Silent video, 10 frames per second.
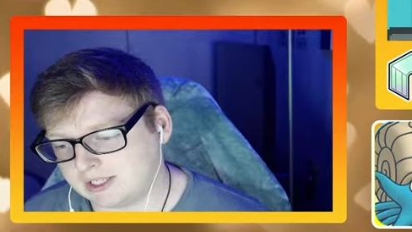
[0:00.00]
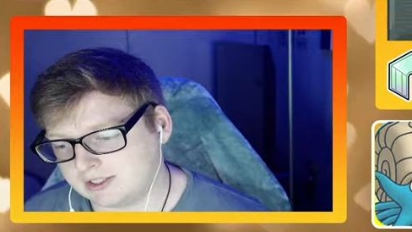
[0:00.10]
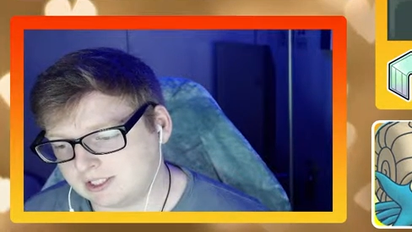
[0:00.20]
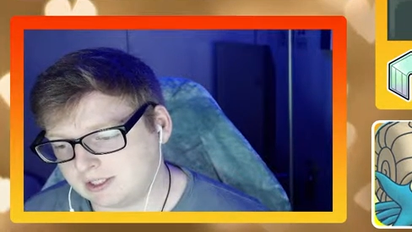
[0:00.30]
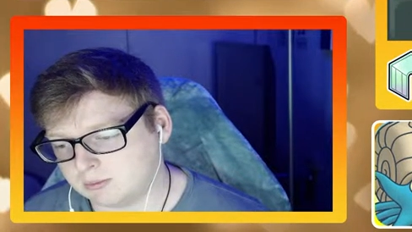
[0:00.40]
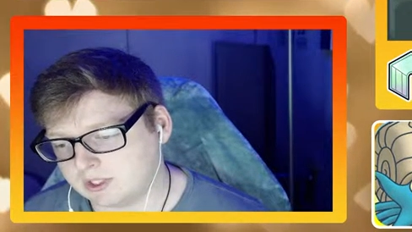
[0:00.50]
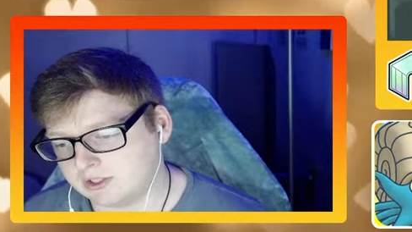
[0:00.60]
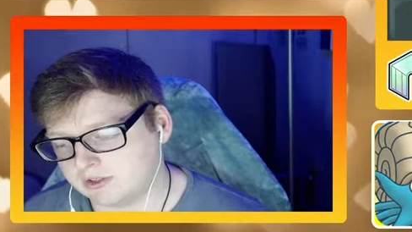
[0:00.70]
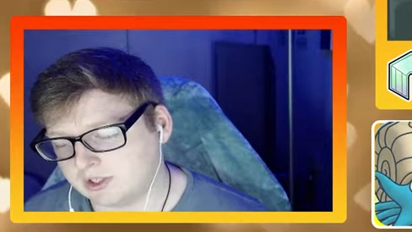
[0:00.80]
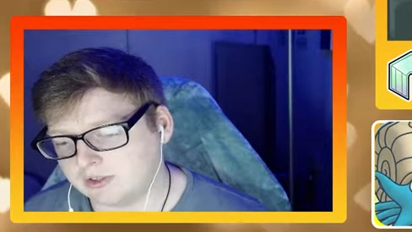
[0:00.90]
team
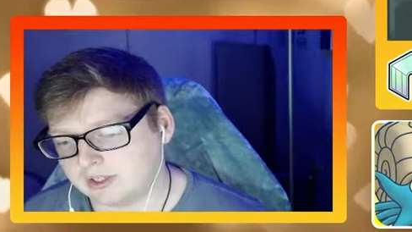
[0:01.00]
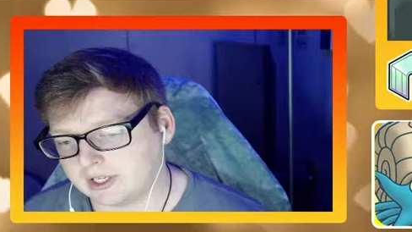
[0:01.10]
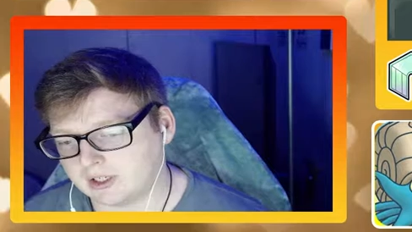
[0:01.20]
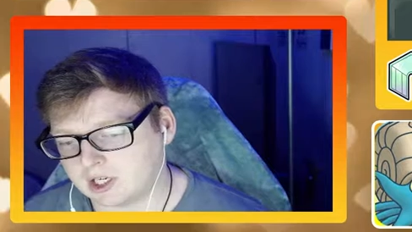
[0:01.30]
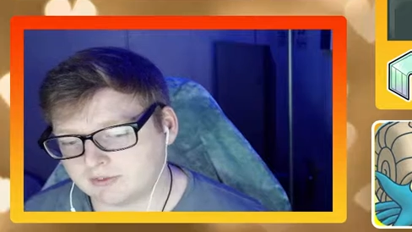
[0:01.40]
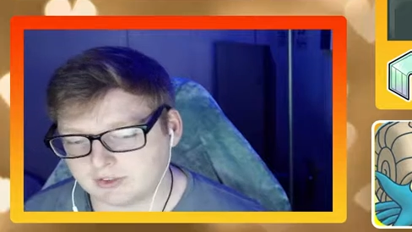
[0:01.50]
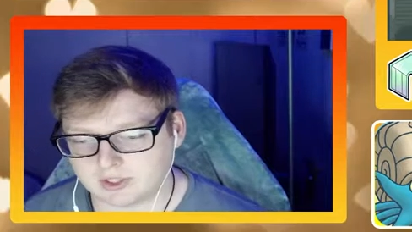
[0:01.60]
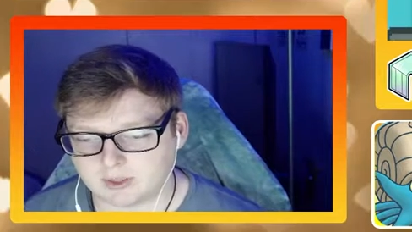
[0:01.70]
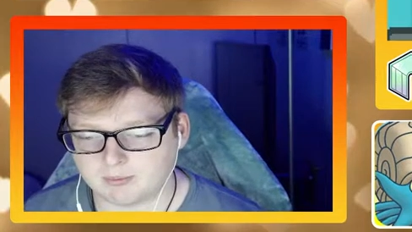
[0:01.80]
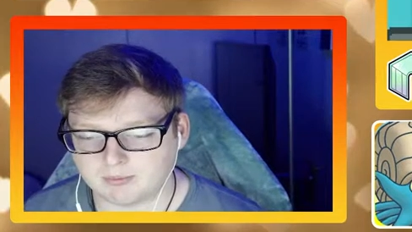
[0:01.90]
wise, because like obviously
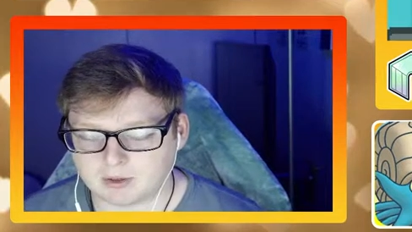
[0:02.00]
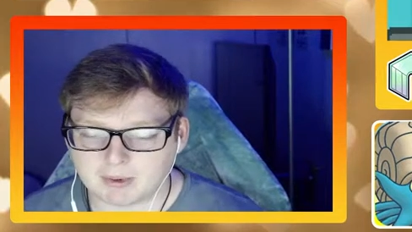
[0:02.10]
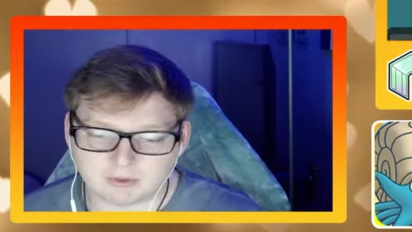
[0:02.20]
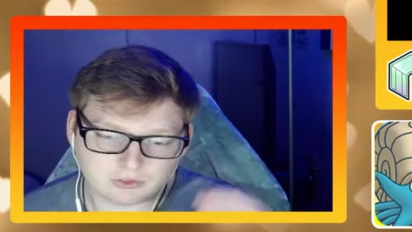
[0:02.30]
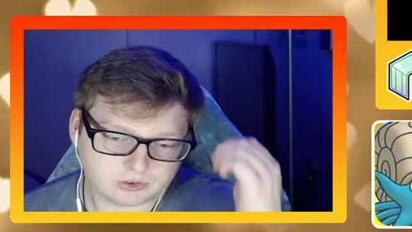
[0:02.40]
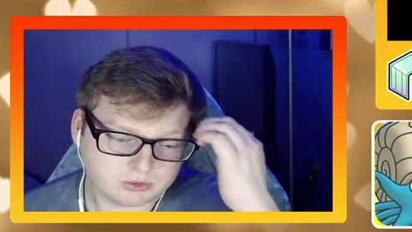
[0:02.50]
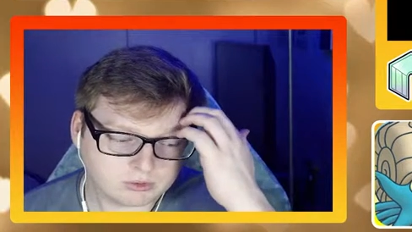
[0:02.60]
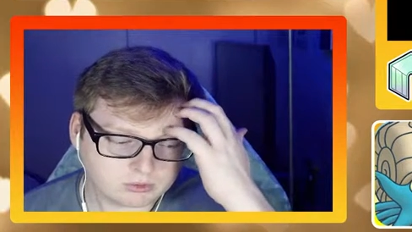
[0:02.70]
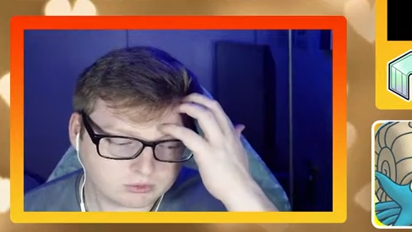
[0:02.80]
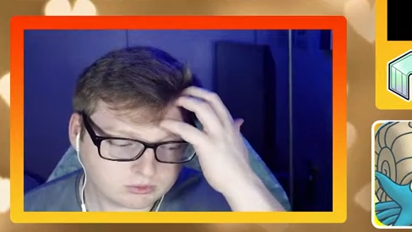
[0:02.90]
I'm about
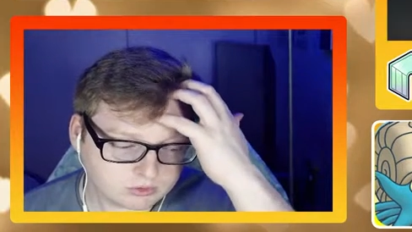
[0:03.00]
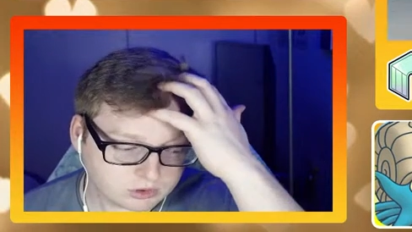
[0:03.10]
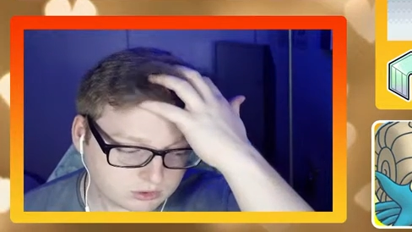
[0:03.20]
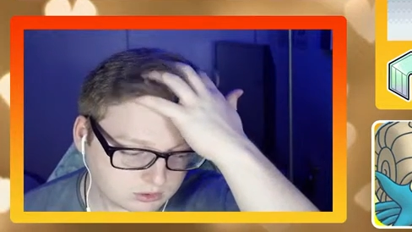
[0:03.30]
to do a